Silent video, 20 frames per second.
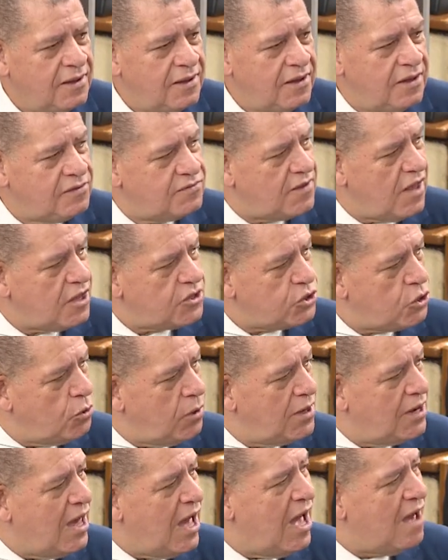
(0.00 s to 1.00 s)
is that you
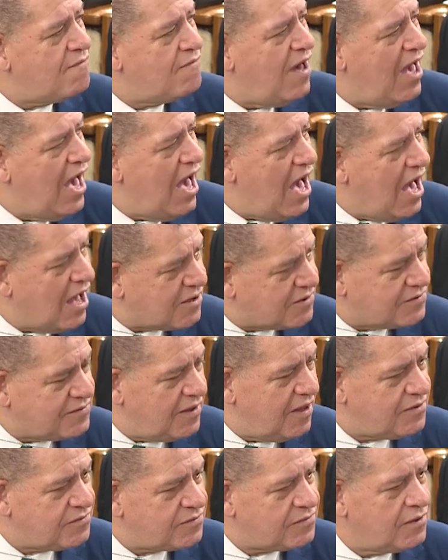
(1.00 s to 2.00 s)
will have
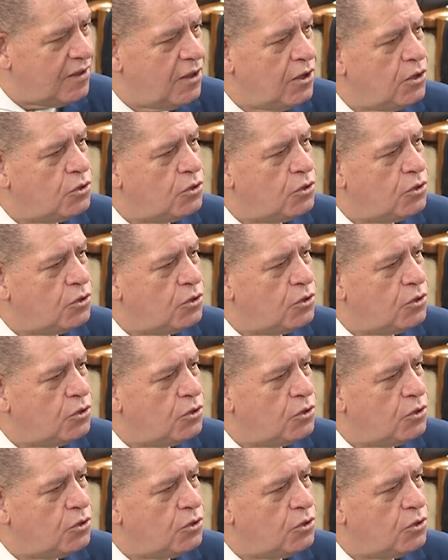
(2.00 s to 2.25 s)
access